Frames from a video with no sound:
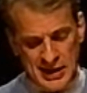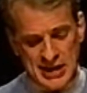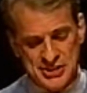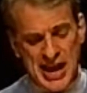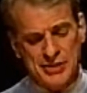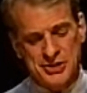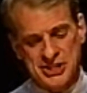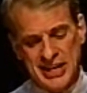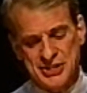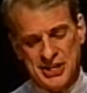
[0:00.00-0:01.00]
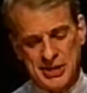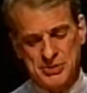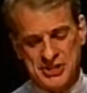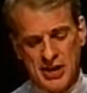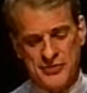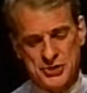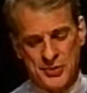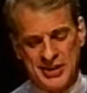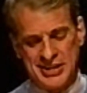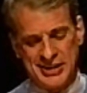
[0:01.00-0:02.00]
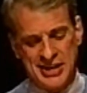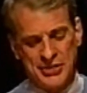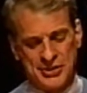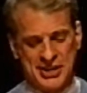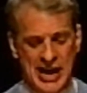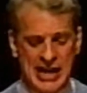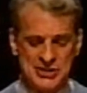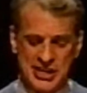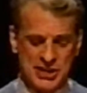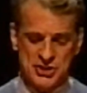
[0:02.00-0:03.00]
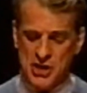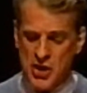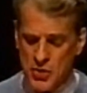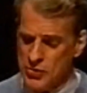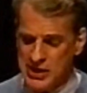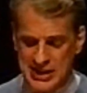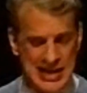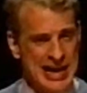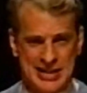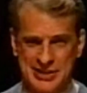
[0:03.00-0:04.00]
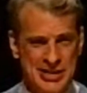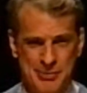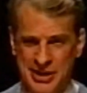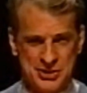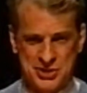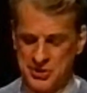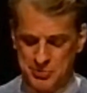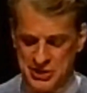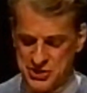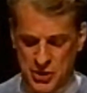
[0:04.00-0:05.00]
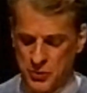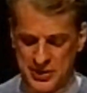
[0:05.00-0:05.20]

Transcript: As Dr. Slezak himself has written in another context, only academics could be so